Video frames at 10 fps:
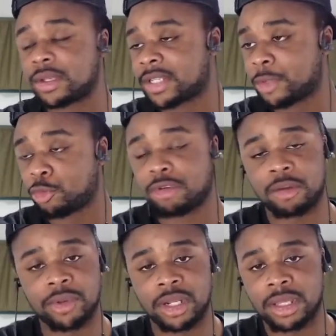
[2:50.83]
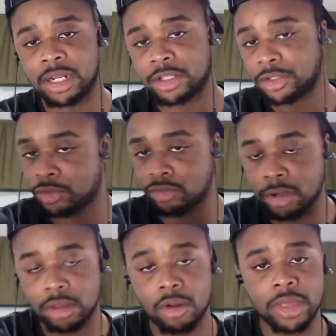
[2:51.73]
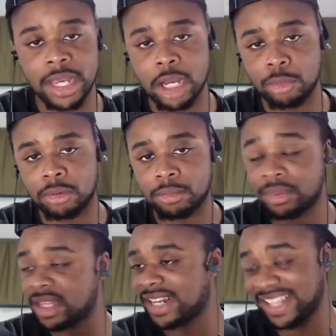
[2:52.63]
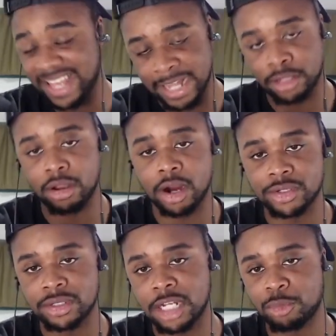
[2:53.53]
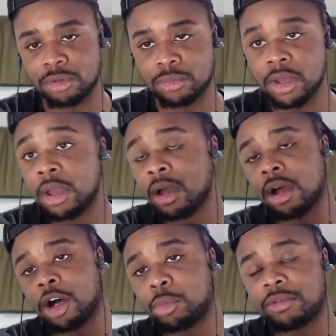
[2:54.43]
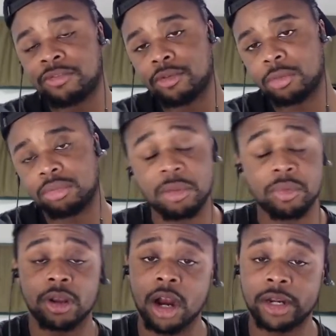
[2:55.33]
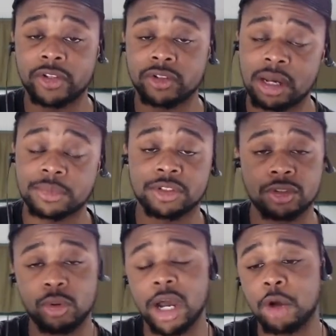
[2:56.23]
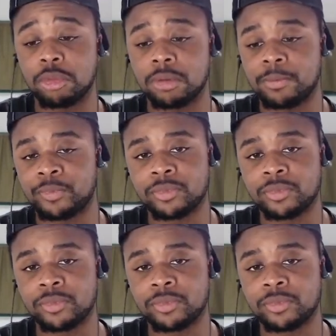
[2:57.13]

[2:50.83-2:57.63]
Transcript: like we're probably going to get a destroy lonely album then a ken carson album all before playboi carti drops his new album